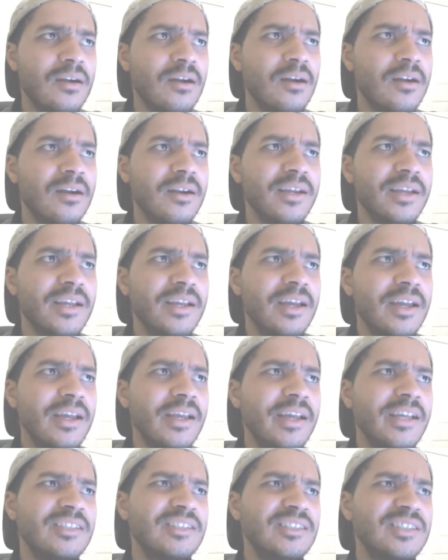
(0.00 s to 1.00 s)
or
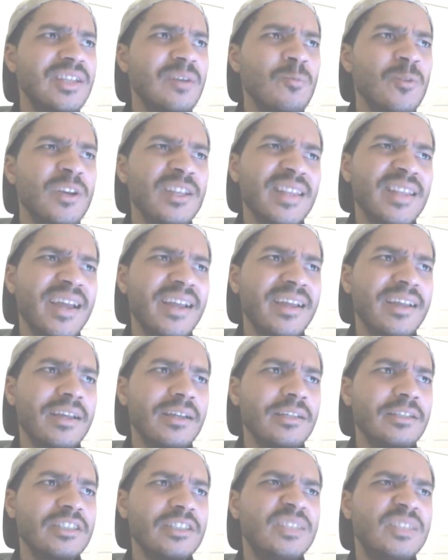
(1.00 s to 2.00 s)
it's somewhat like
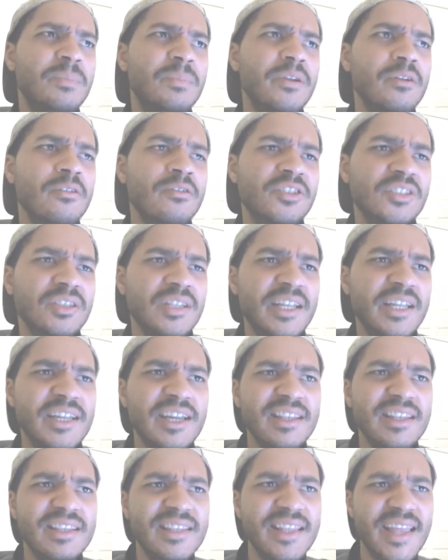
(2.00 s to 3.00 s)
spiritually
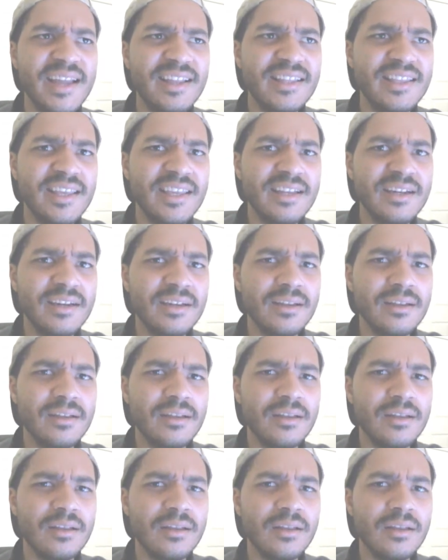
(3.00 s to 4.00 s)
connected
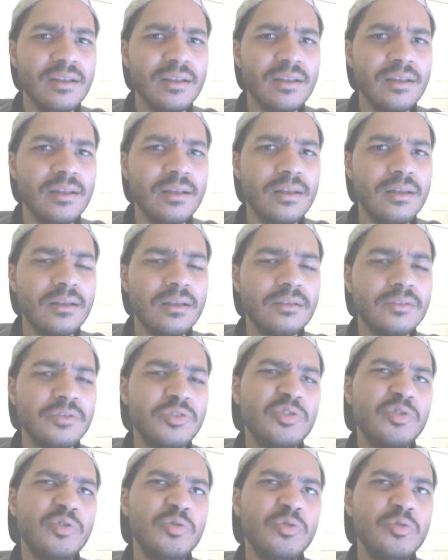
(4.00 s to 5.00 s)

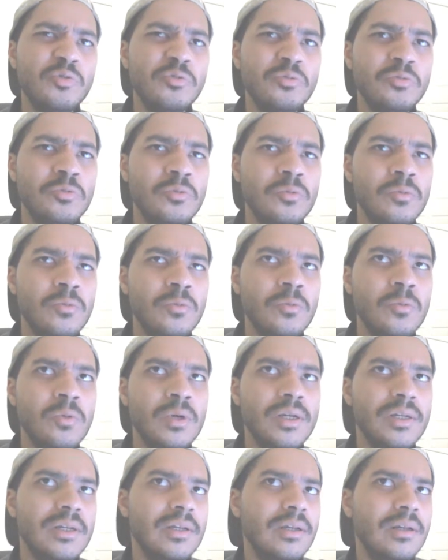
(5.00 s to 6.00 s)
to